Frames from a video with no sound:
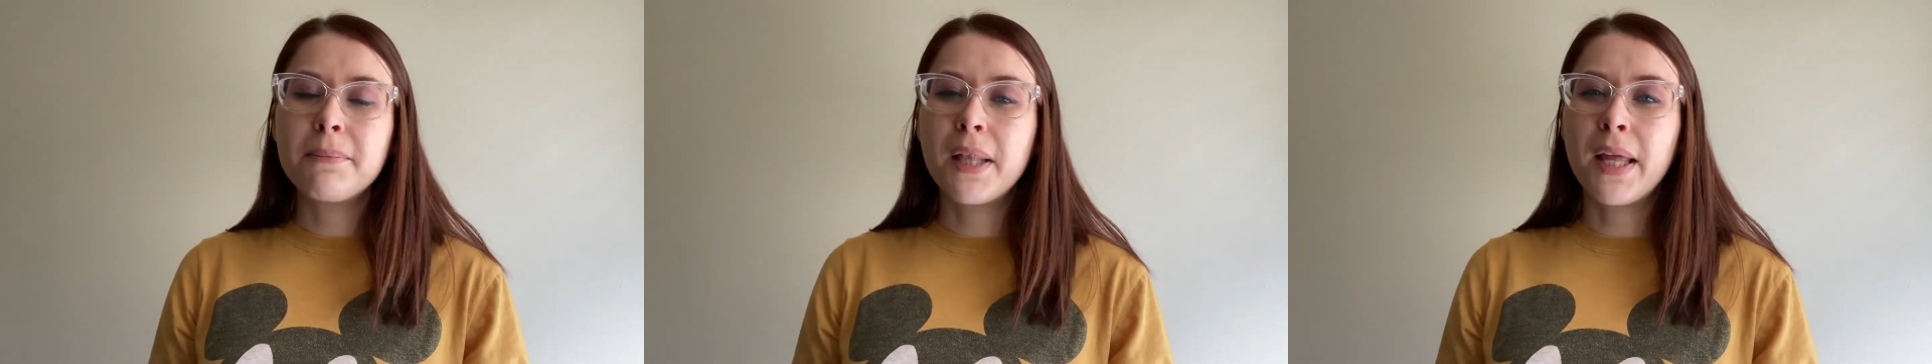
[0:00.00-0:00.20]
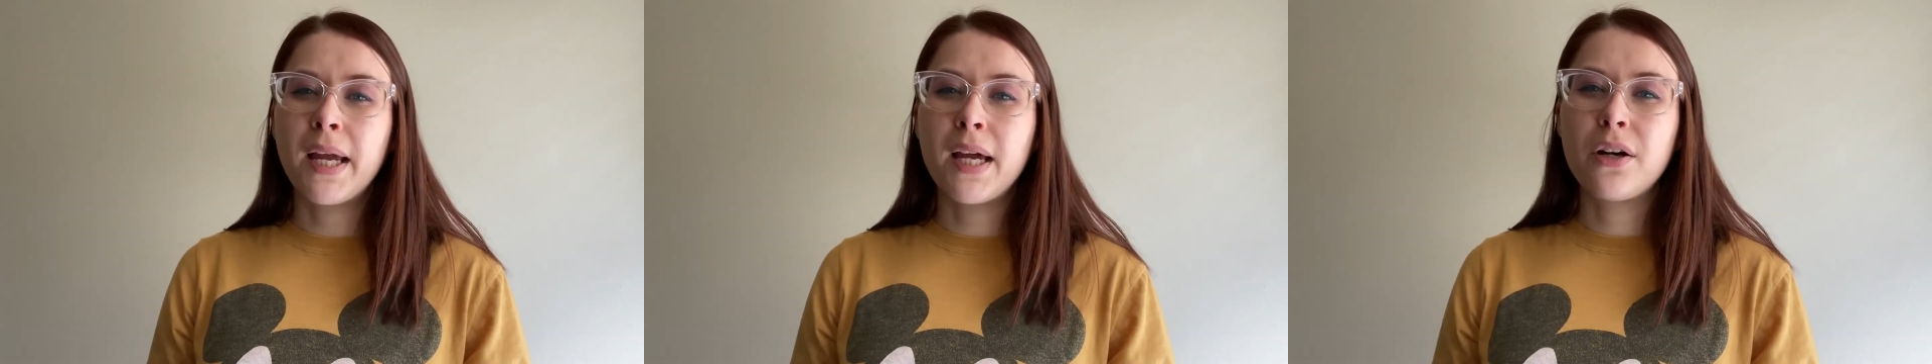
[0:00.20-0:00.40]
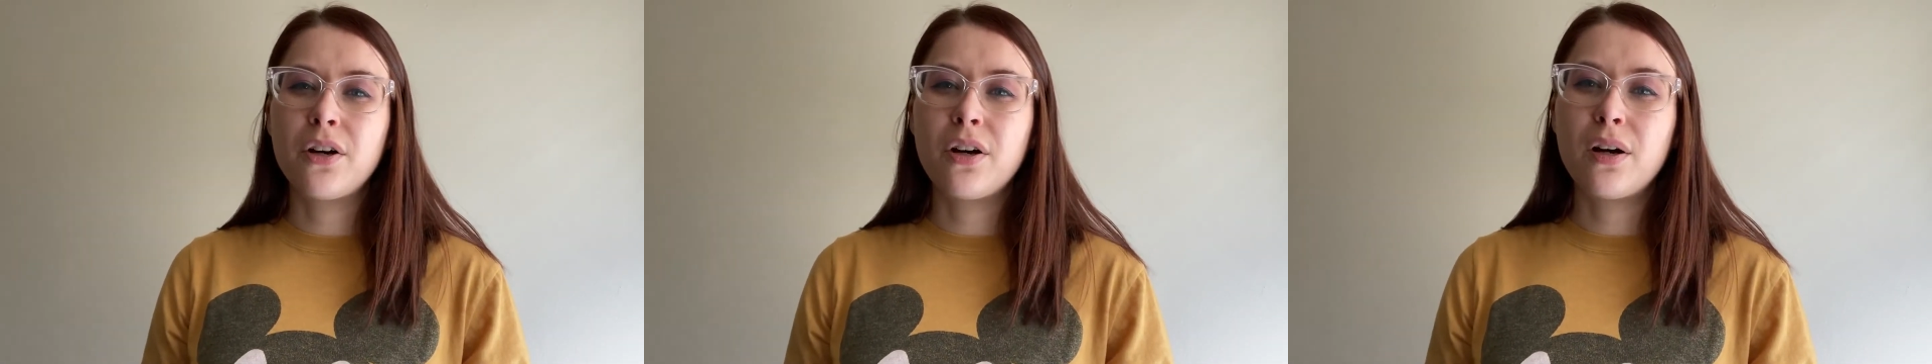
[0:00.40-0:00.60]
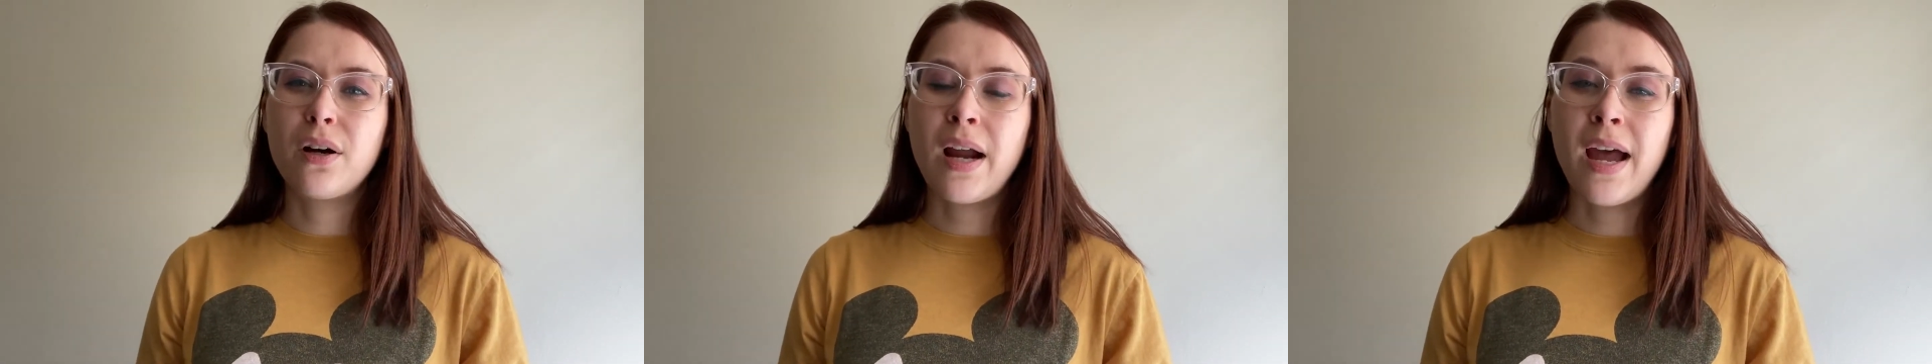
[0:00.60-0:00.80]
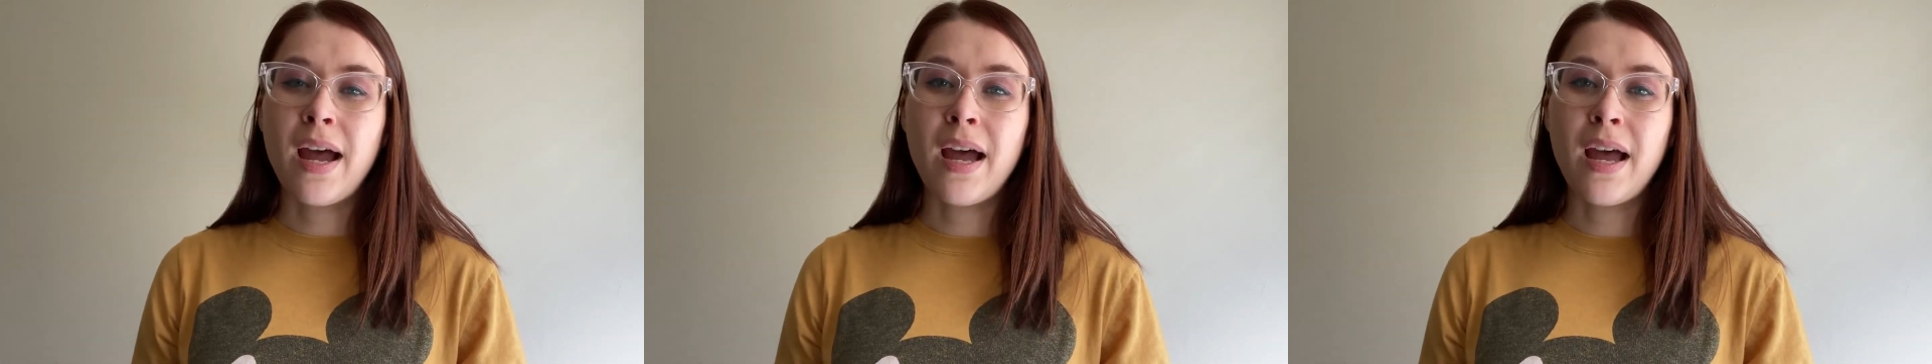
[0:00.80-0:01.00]

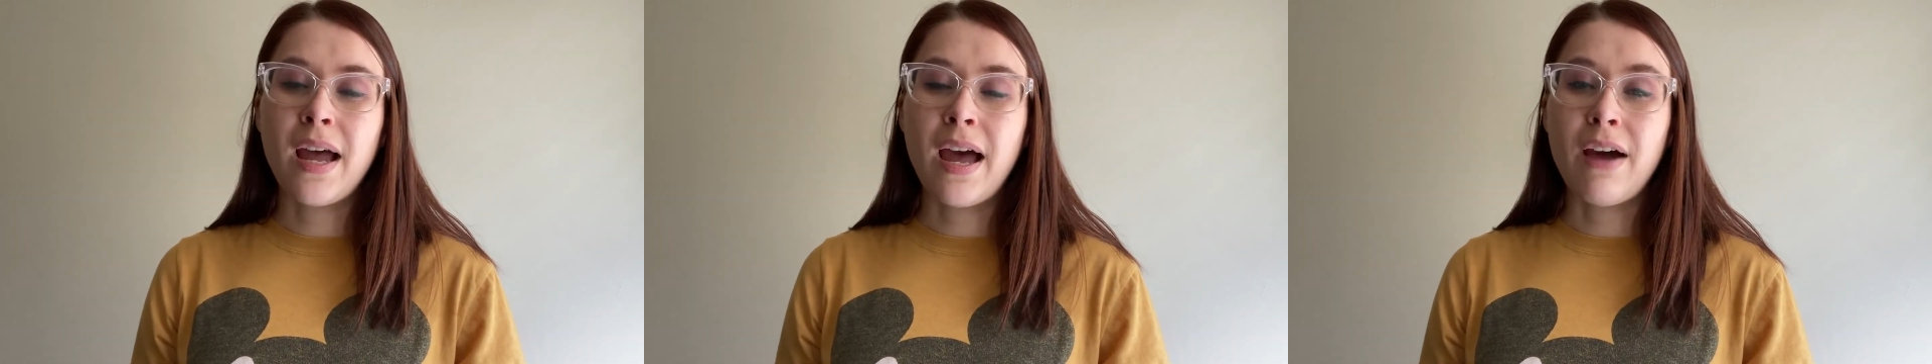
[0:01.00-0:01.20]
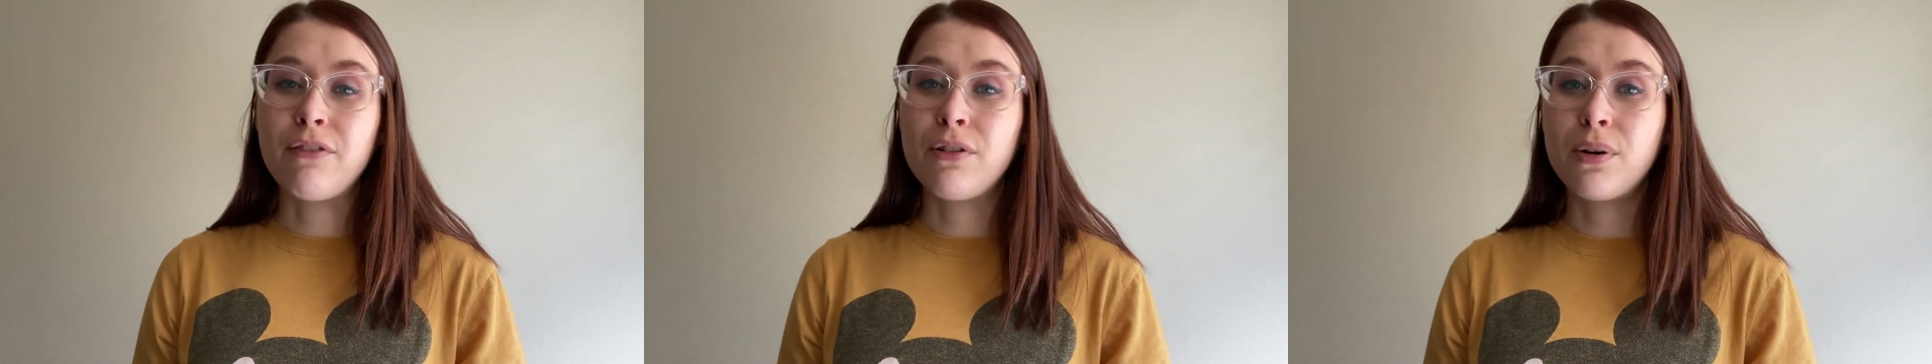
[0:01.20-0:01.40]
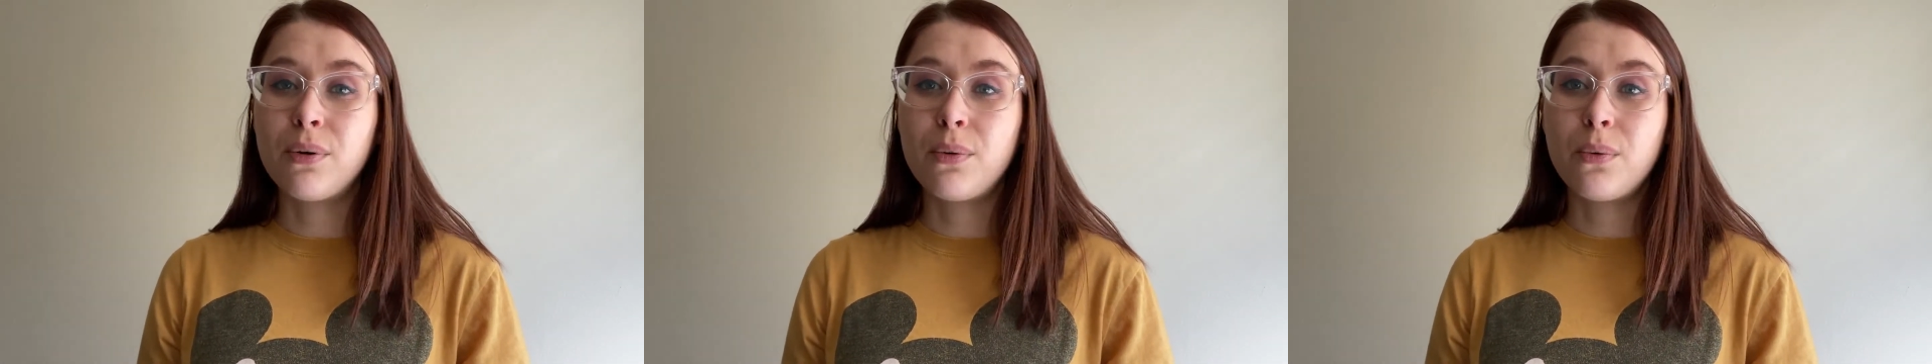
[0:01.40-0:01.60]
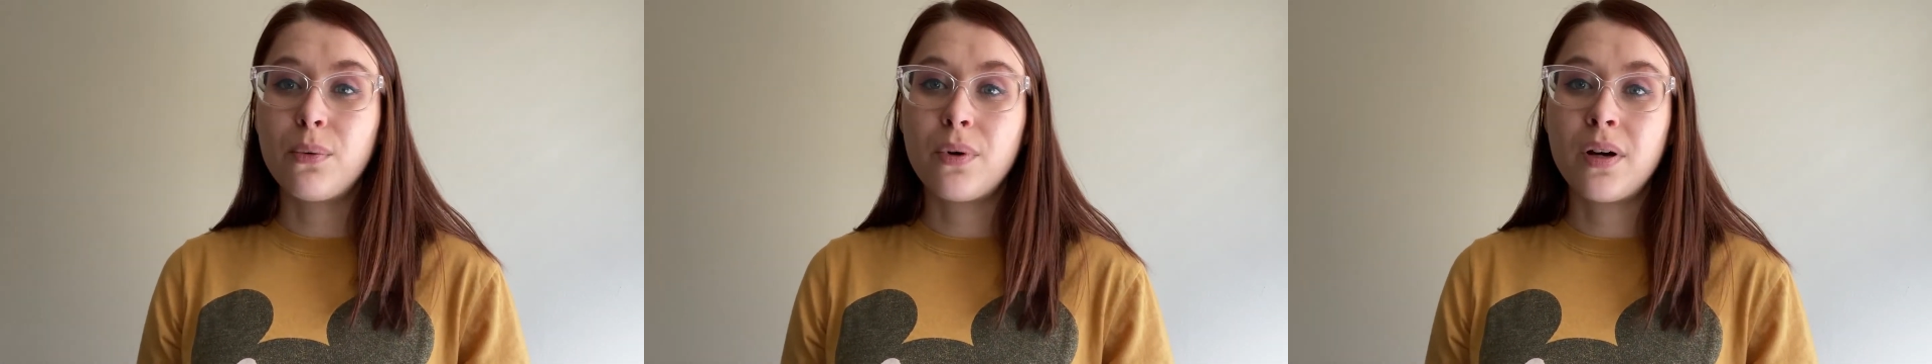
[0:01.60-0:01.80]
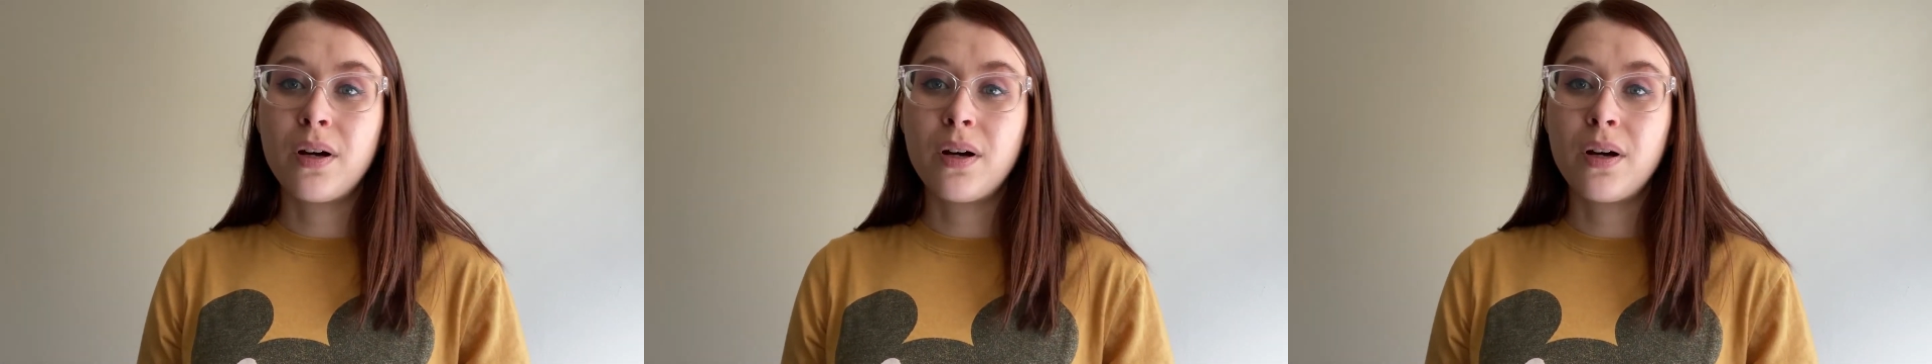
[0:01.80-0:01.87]
planner have a